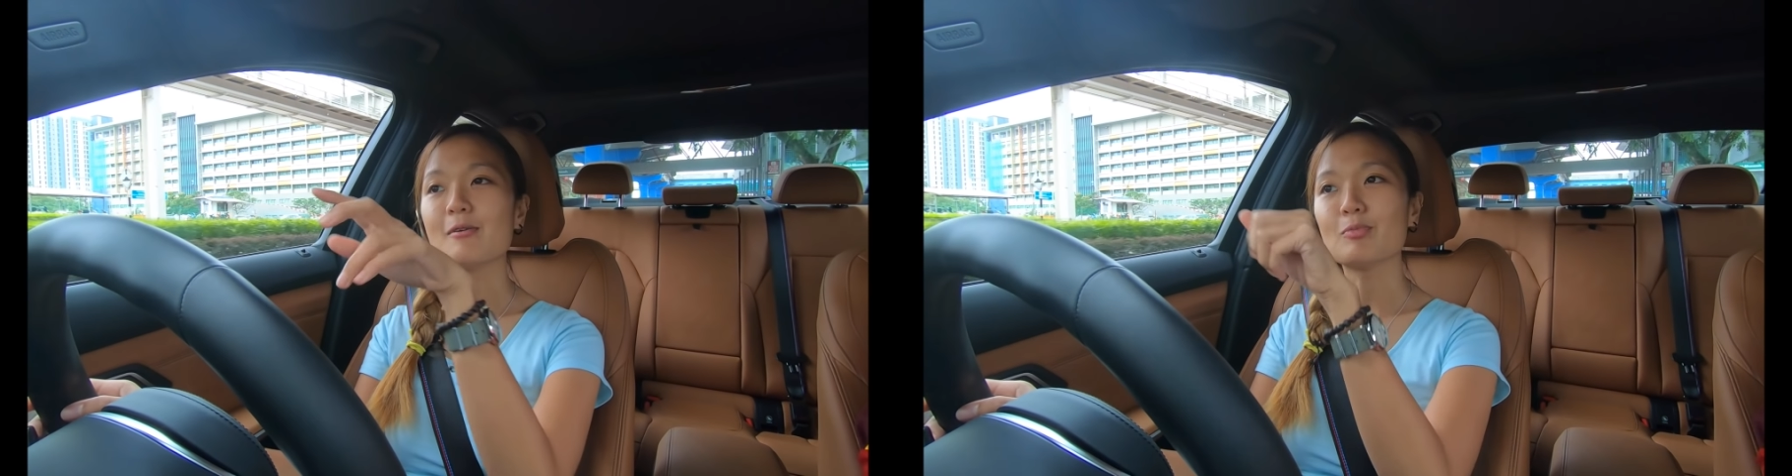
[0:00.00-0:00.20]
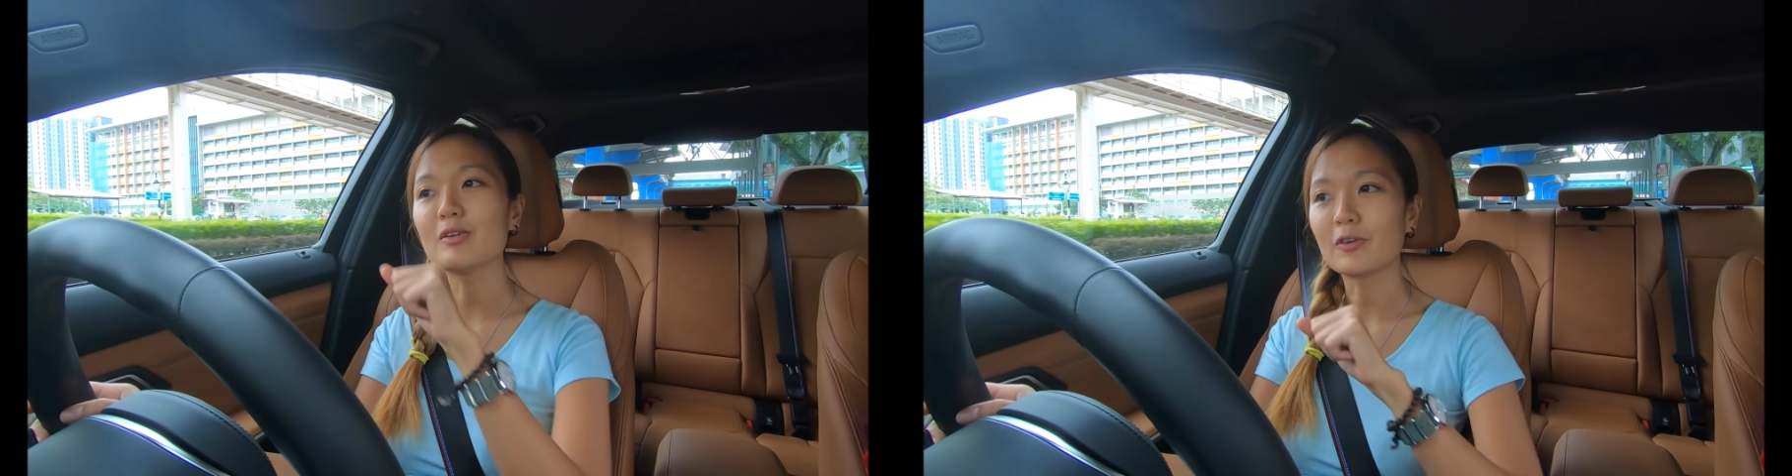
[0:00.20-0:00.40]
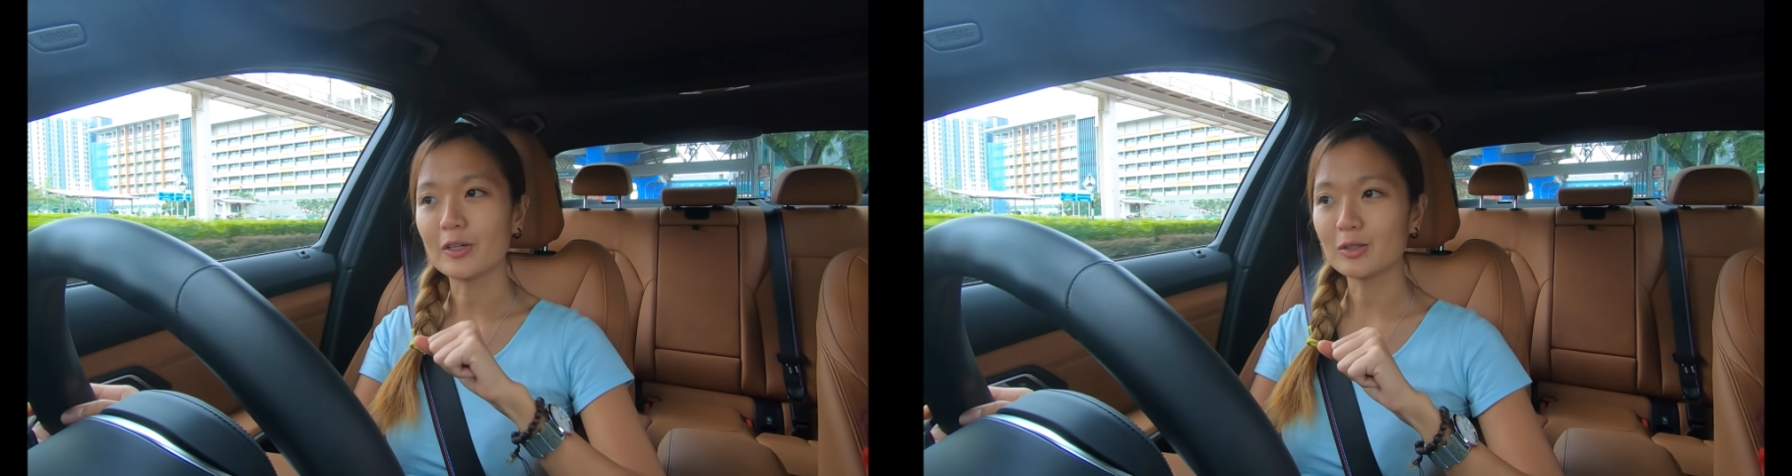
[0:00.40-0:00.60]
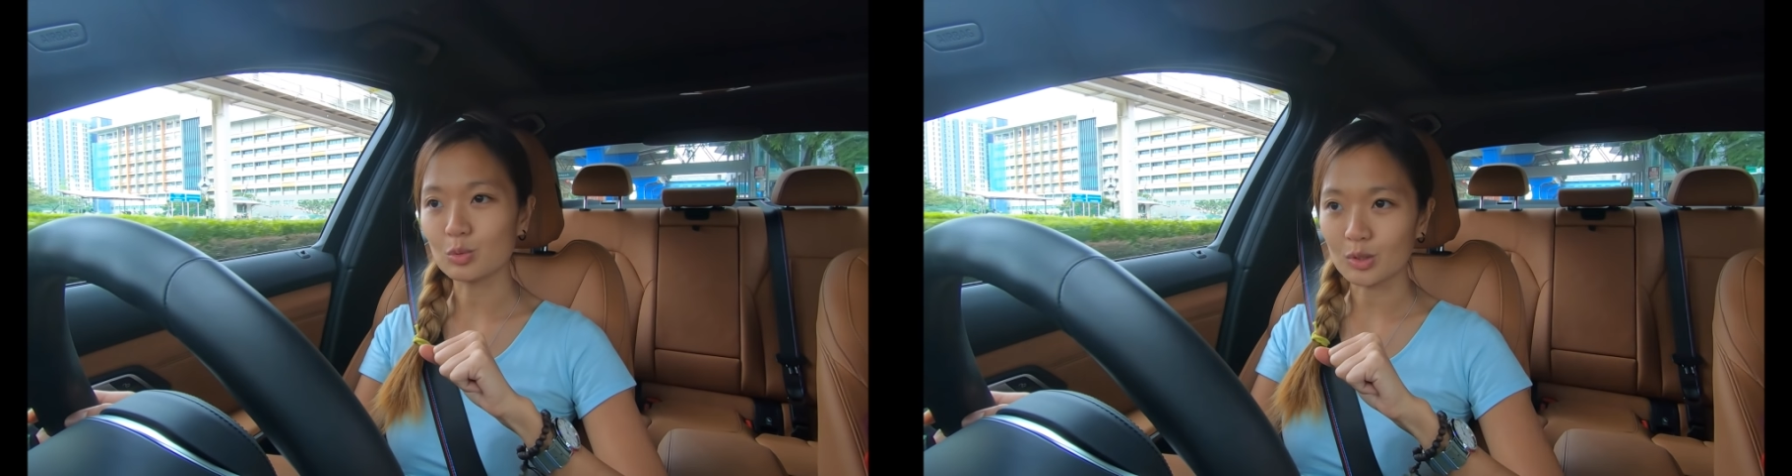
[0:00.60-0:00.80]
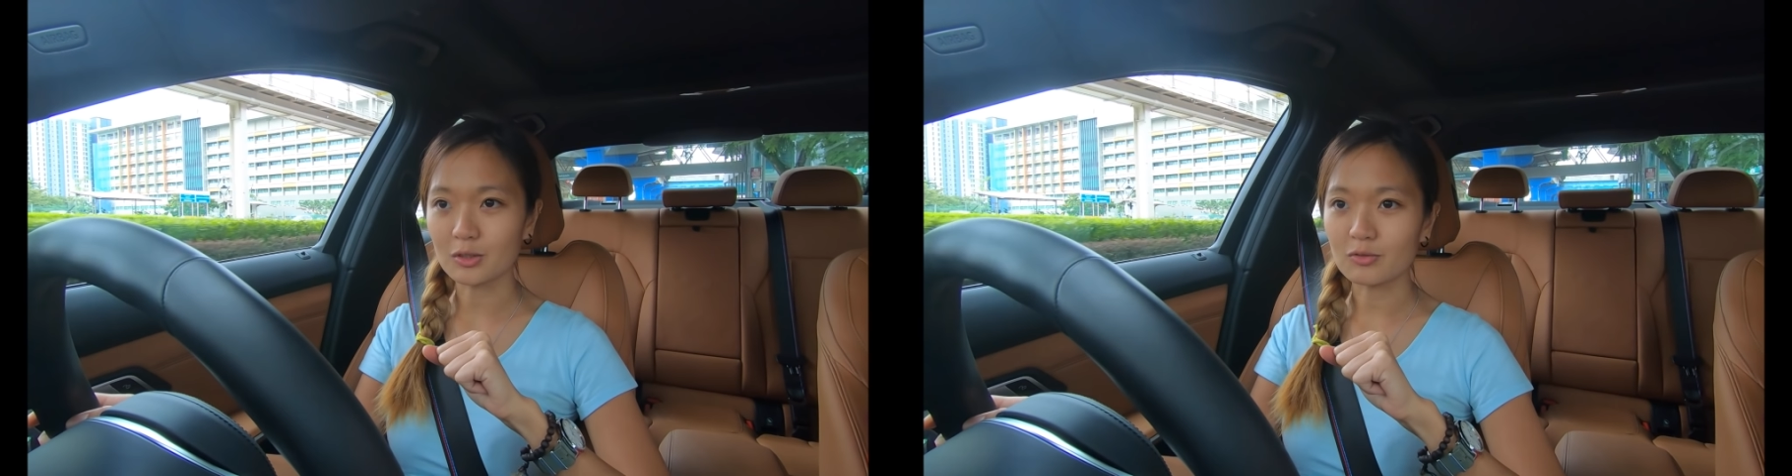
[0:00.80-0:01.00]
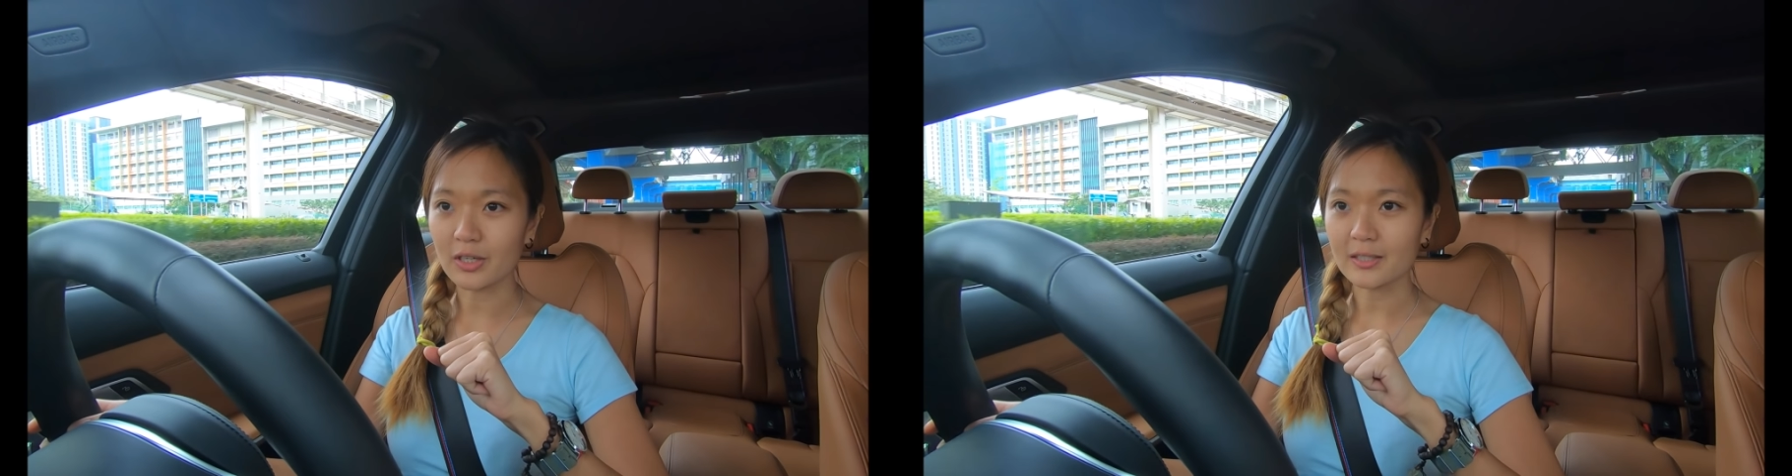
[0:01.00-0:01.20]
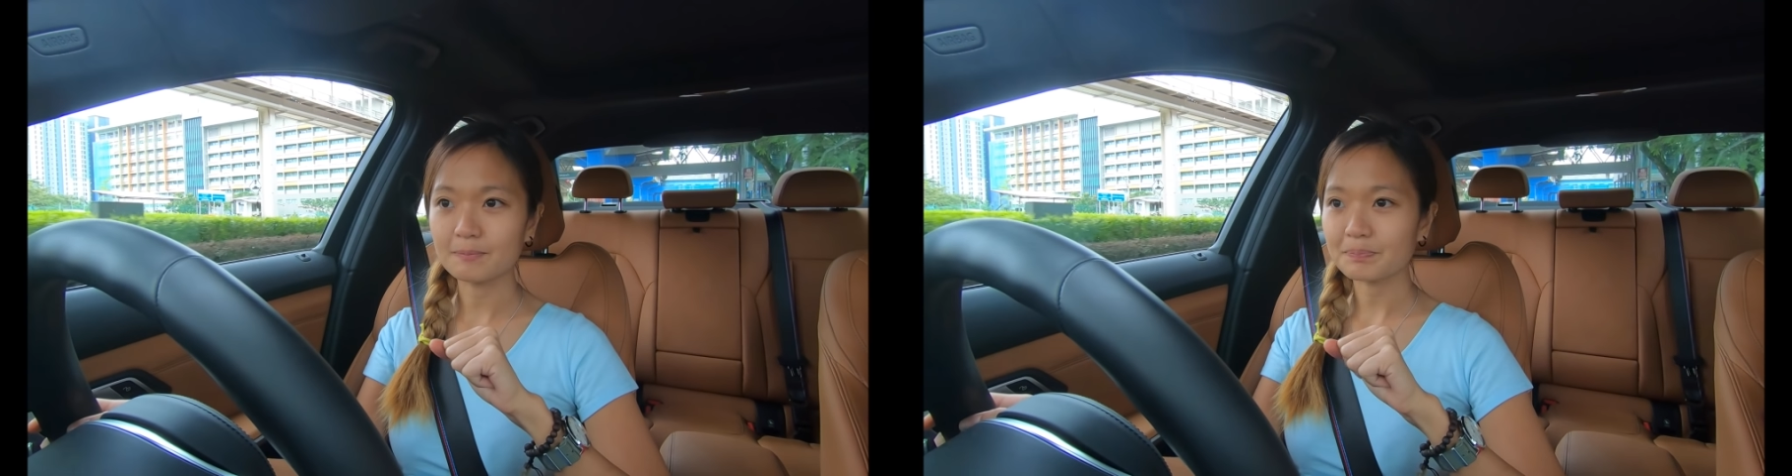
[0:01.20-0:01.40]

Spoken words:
and wait for it to turn red.